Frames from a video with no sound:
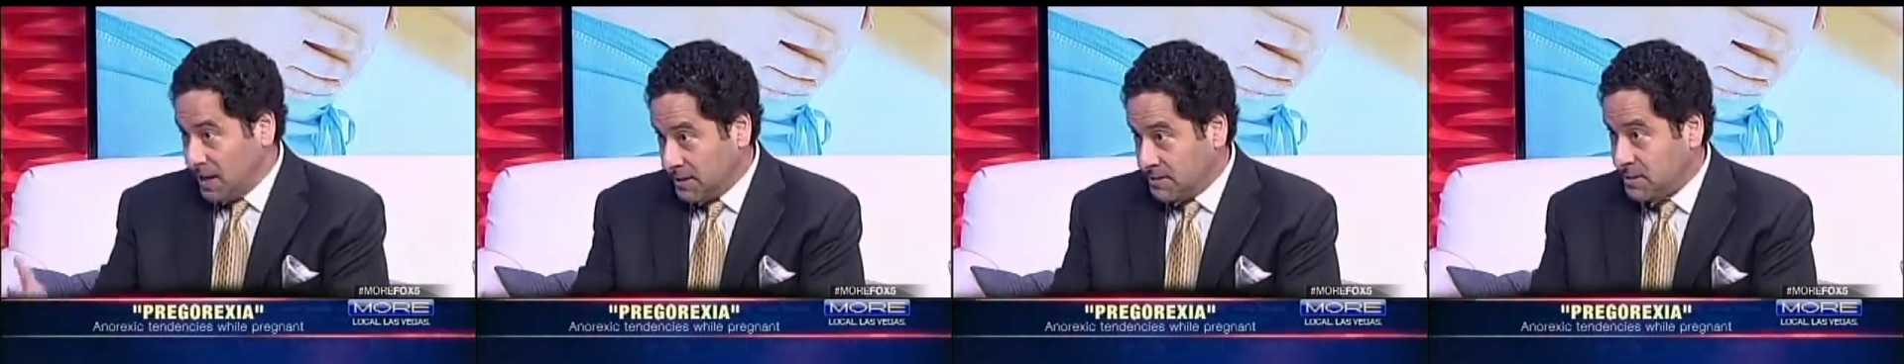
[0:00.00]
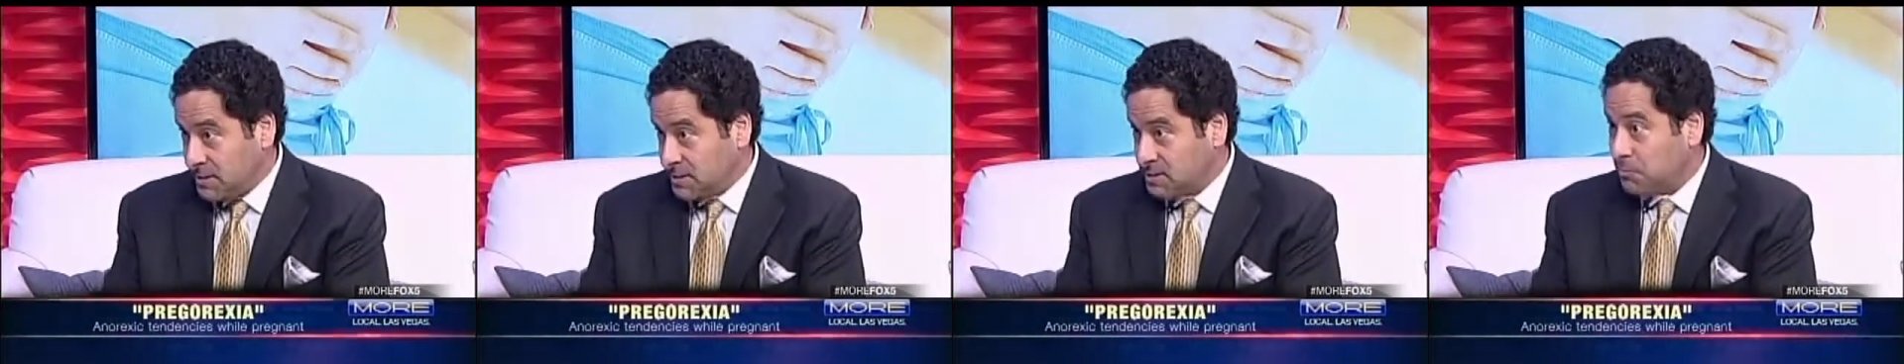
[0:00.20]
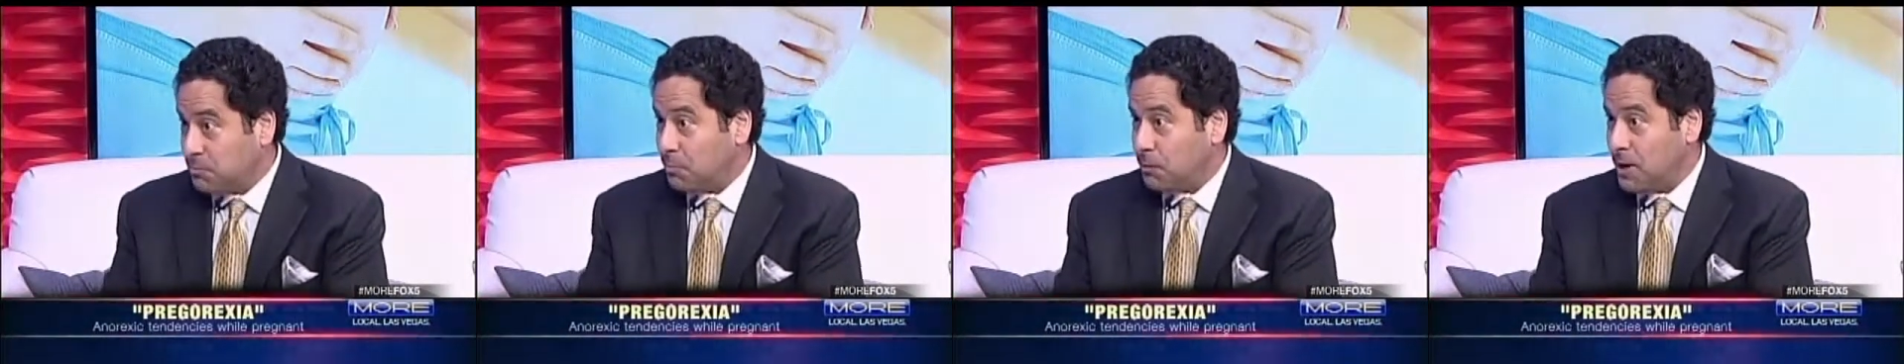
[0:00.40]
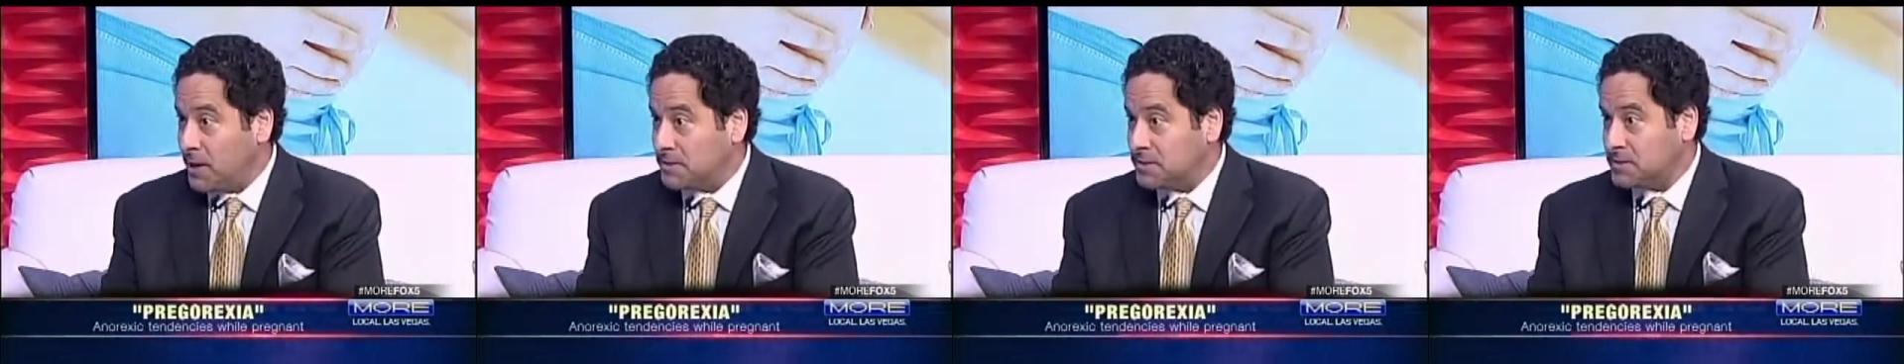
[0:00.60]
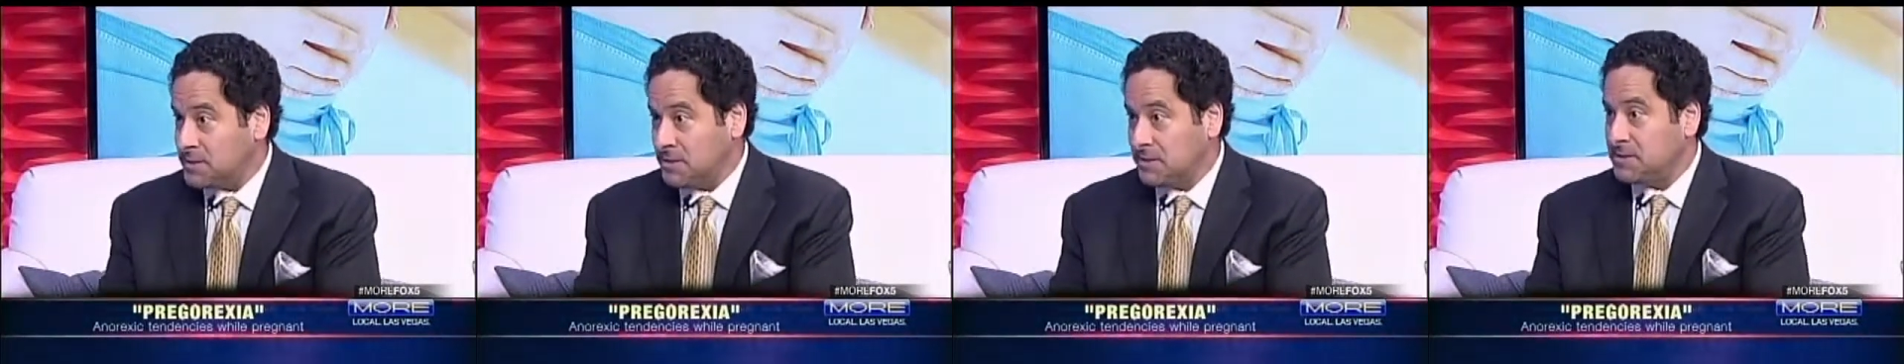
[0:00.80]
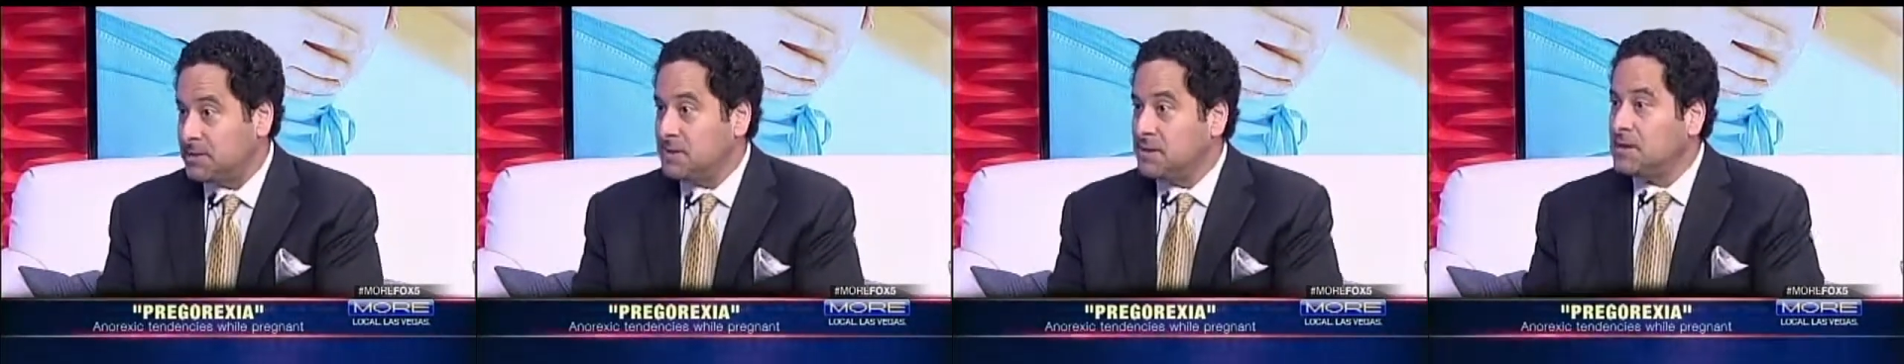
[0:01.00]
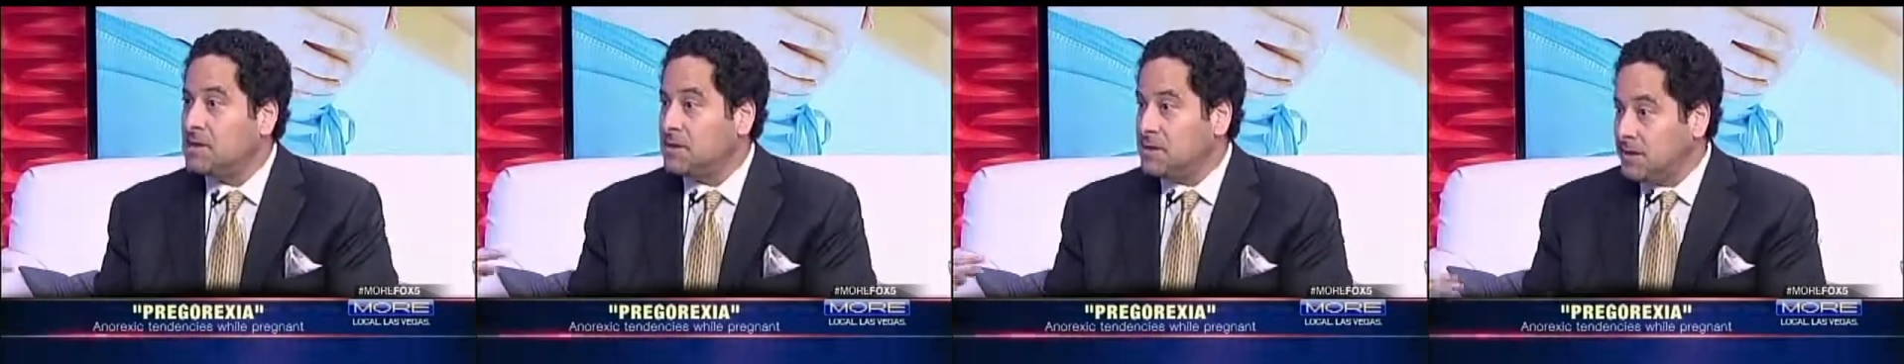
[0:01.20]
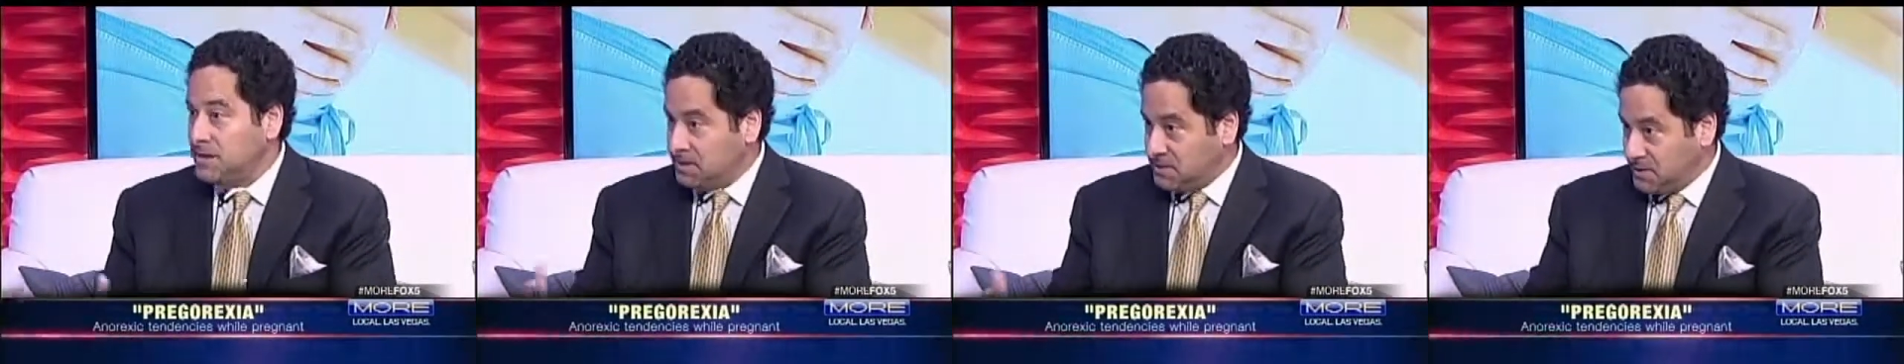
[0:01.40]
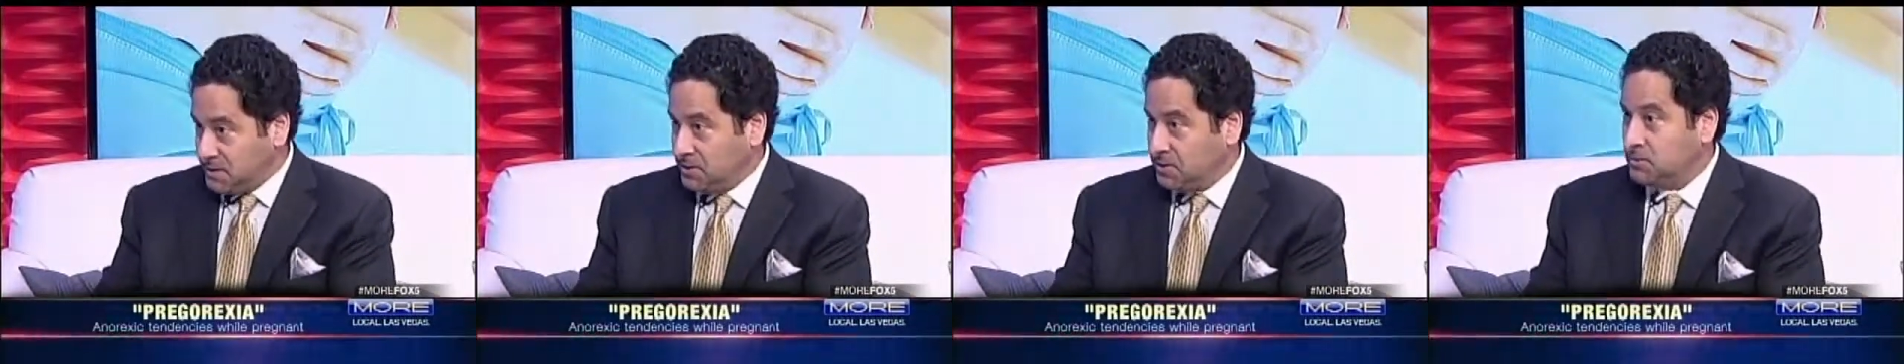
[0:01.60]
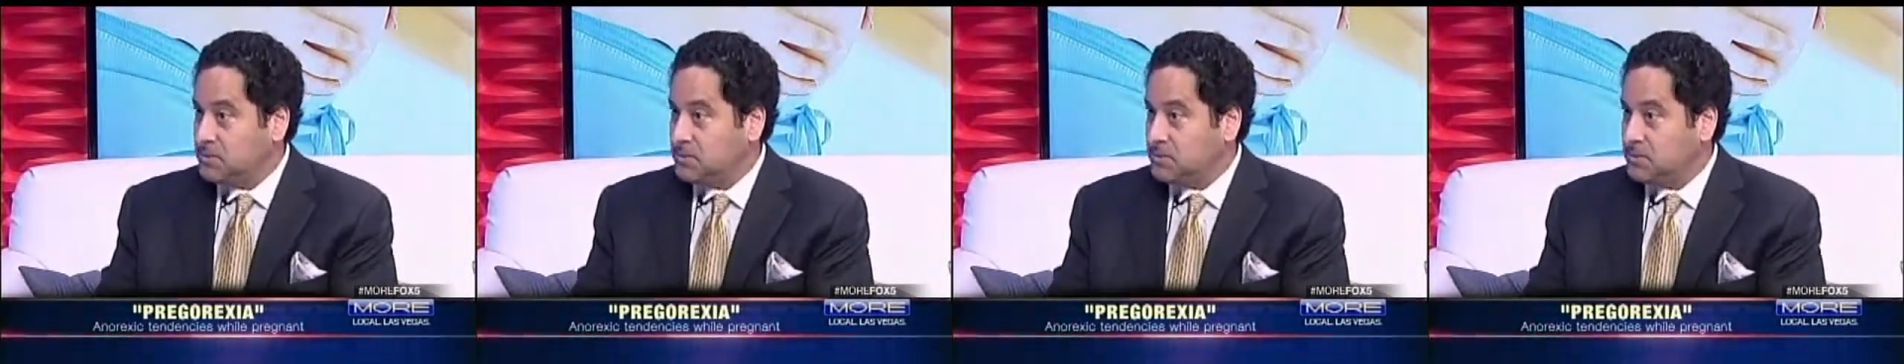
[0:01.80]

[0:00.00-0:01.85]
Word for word: antidepressant, That's what I was going to ask